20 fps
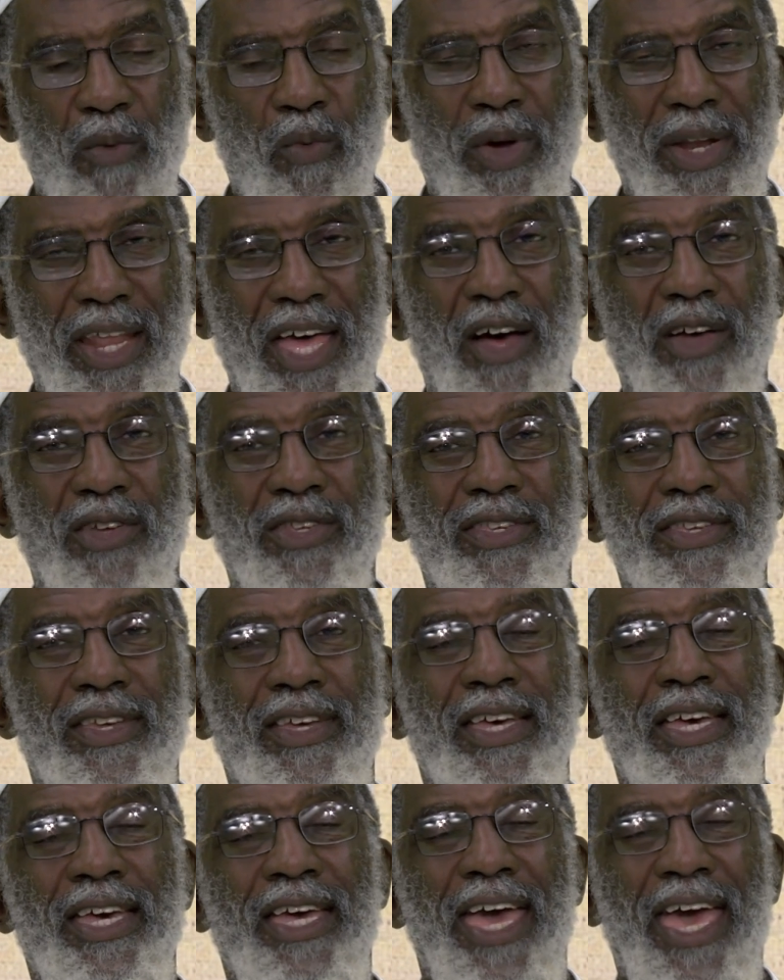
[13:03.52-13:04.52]
to someone
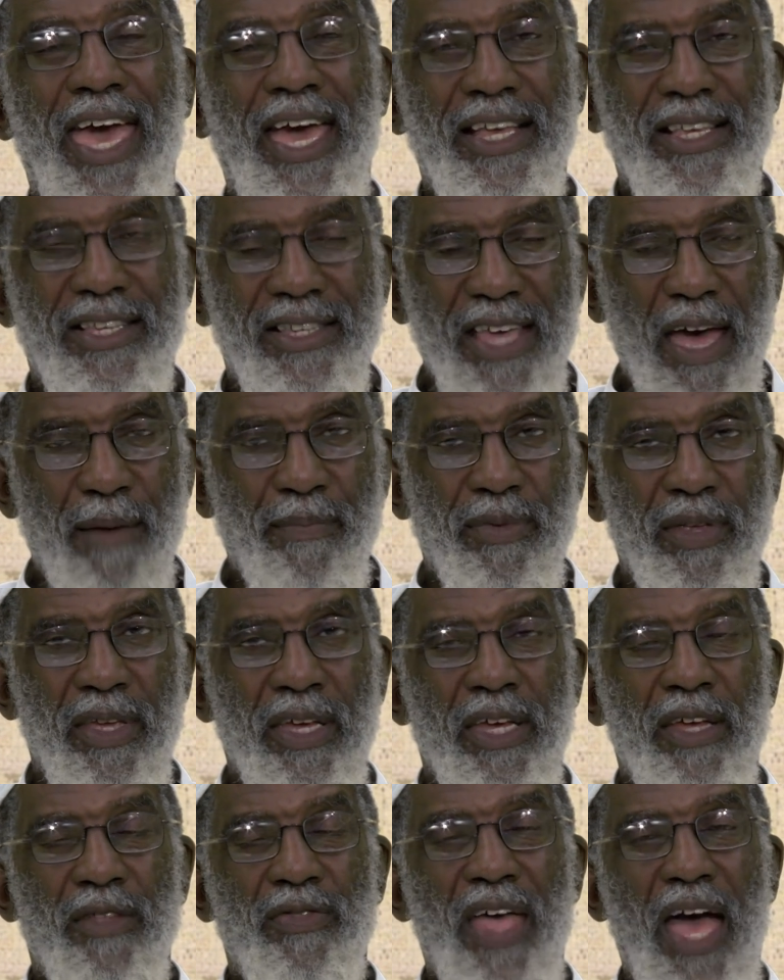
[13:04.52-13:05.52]
else,
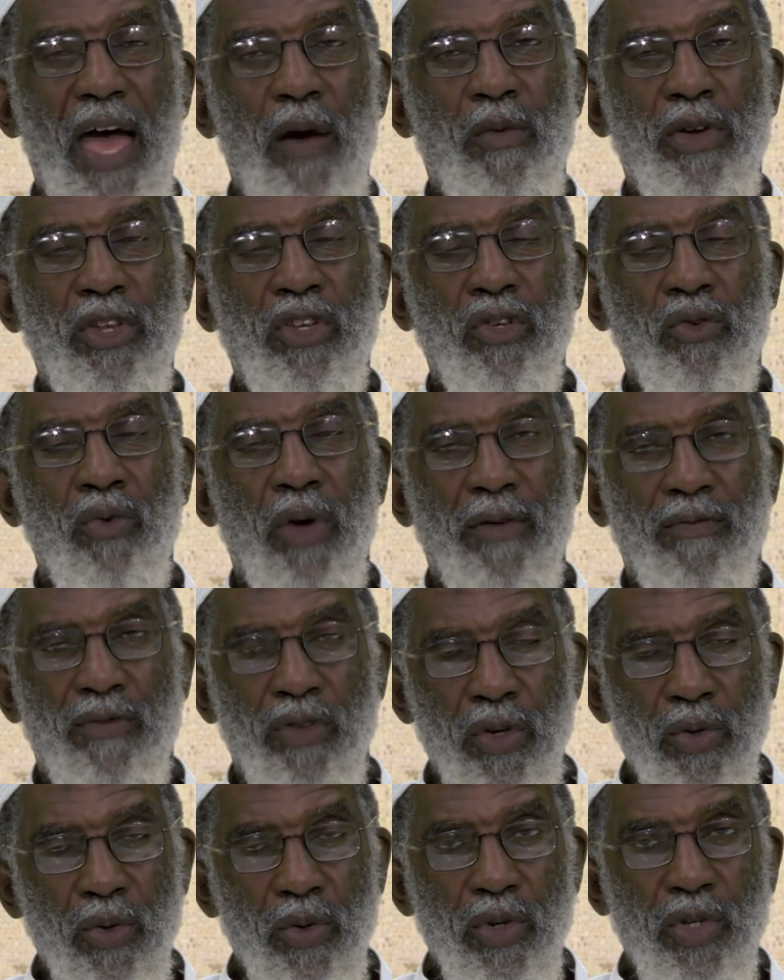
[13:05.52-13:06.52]
except that which
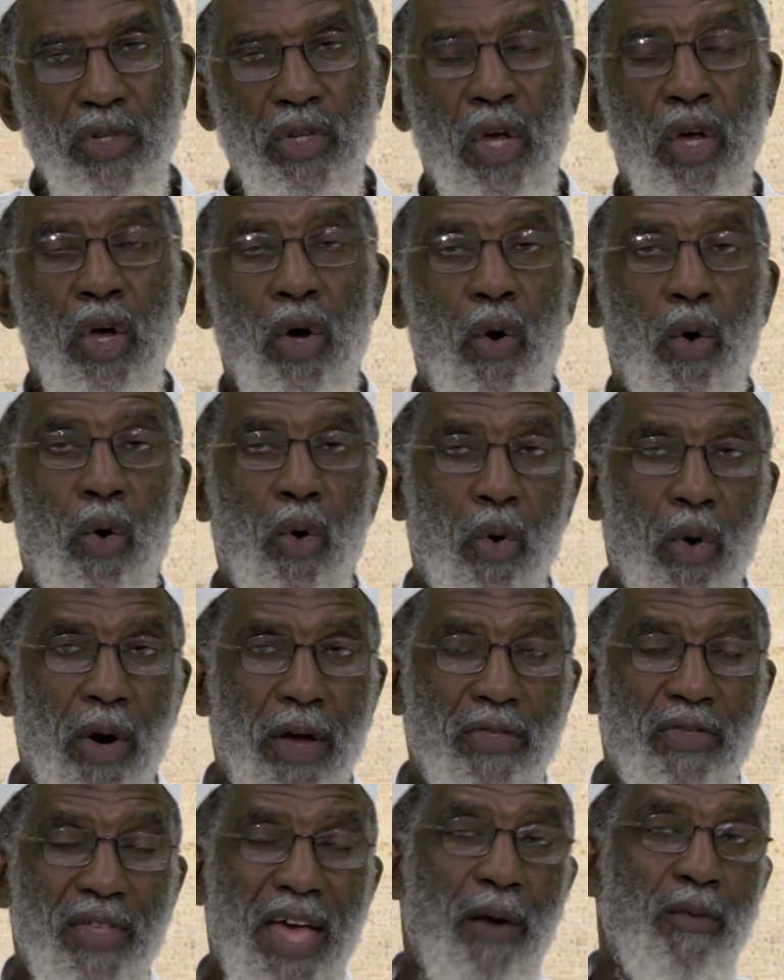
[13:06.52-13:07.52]
you have used
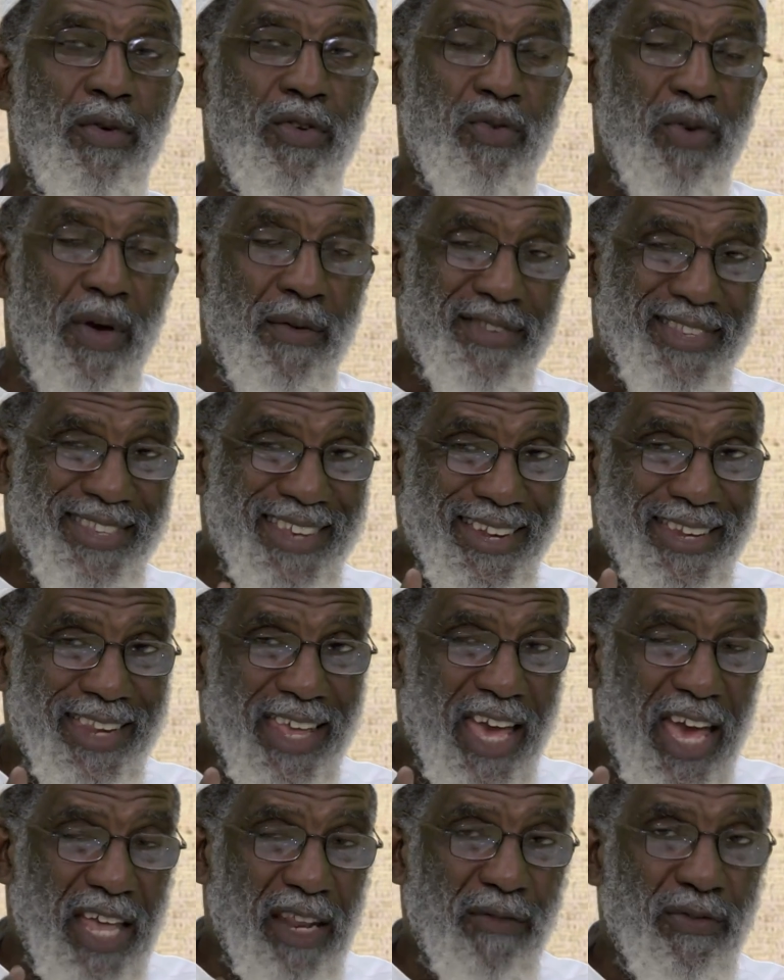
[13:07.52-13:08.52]
or that which you have
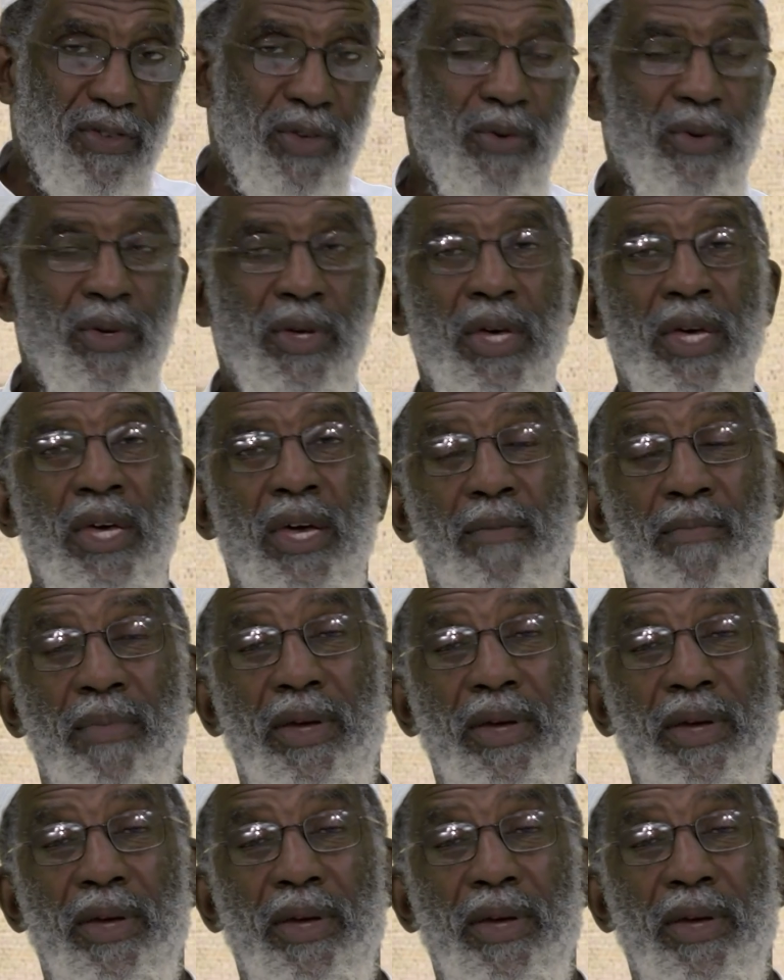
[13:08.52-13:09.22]
sent ahead of you.